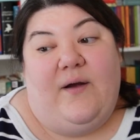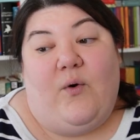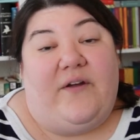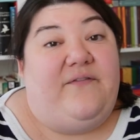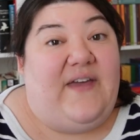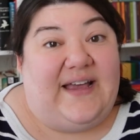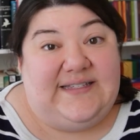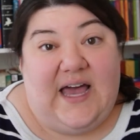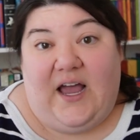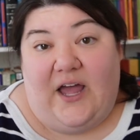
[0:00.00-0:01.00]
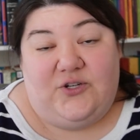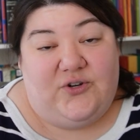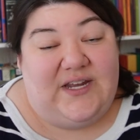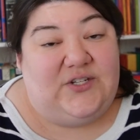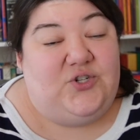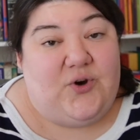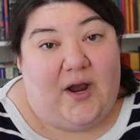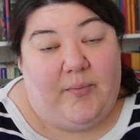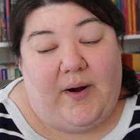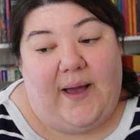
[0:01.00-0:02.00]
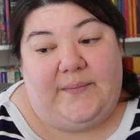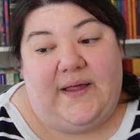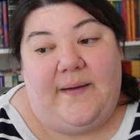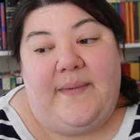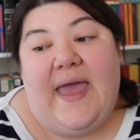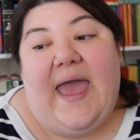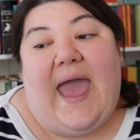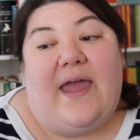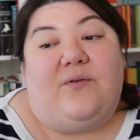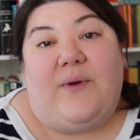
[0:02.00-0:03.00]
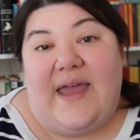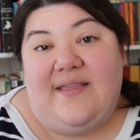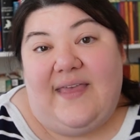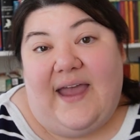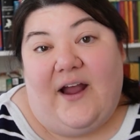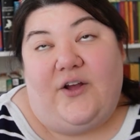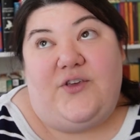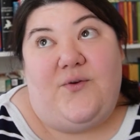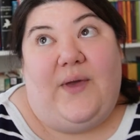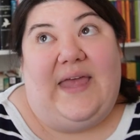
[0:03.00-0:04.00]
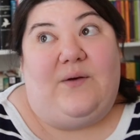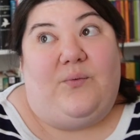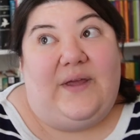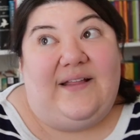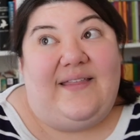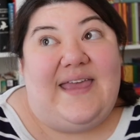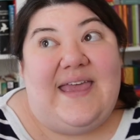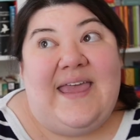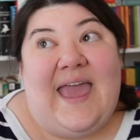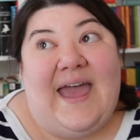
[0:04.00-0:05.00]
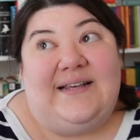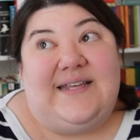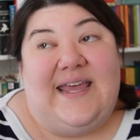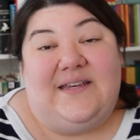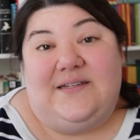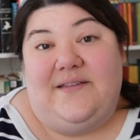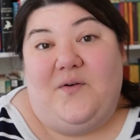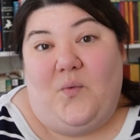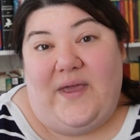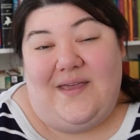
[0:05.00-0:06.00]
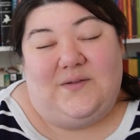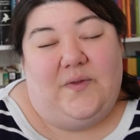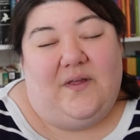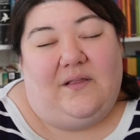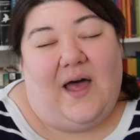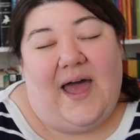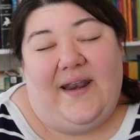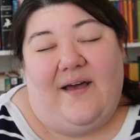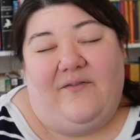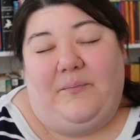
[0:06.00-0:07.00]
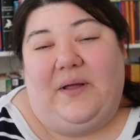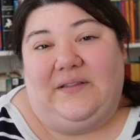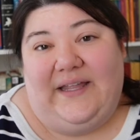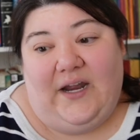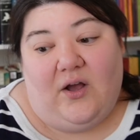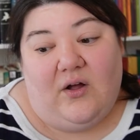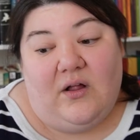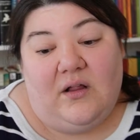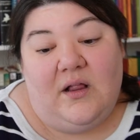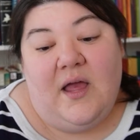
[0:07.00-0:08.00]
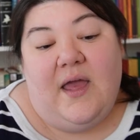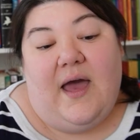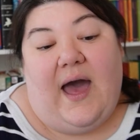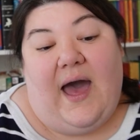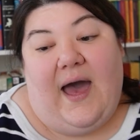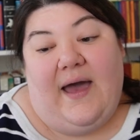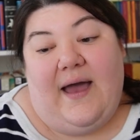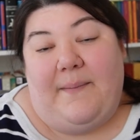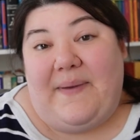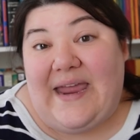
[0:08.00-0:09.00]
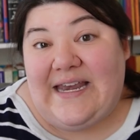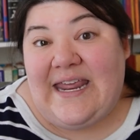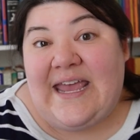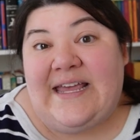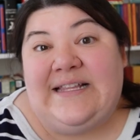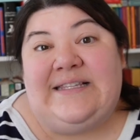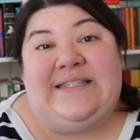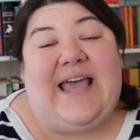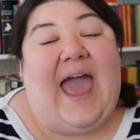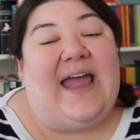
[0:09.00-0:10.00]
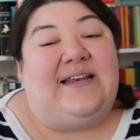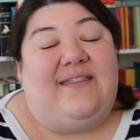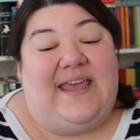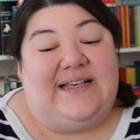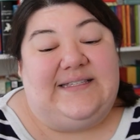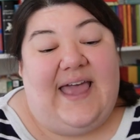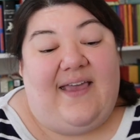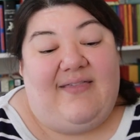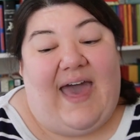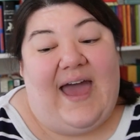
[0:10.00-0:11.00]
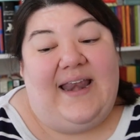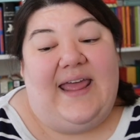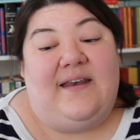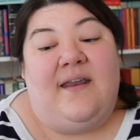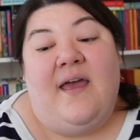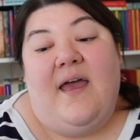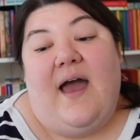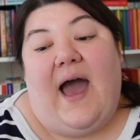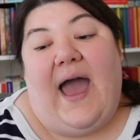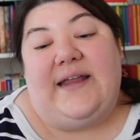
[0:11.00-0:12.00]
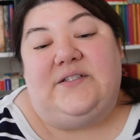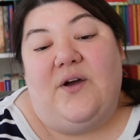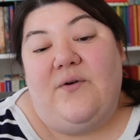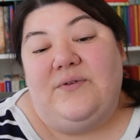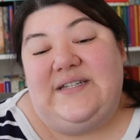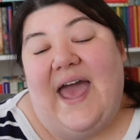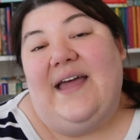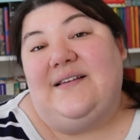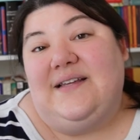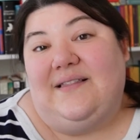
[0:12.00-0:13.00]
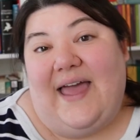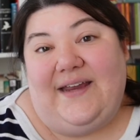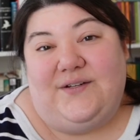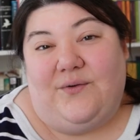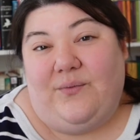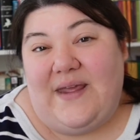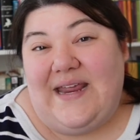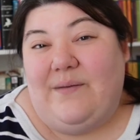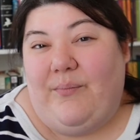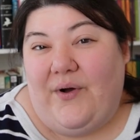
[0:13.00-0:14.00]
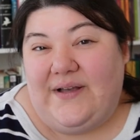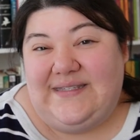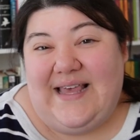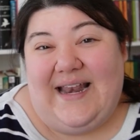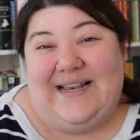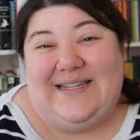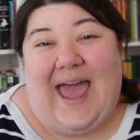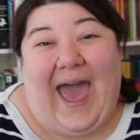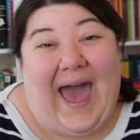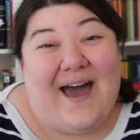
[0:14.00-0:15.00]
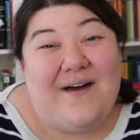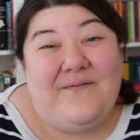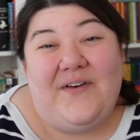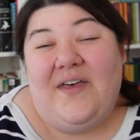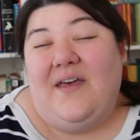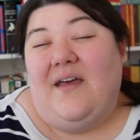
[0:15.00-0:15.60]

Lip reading: or fix a country's drug problem. And right there, you can really get into the weeds with a lot of political opinions and things like that. And I don't tend to like to read books that have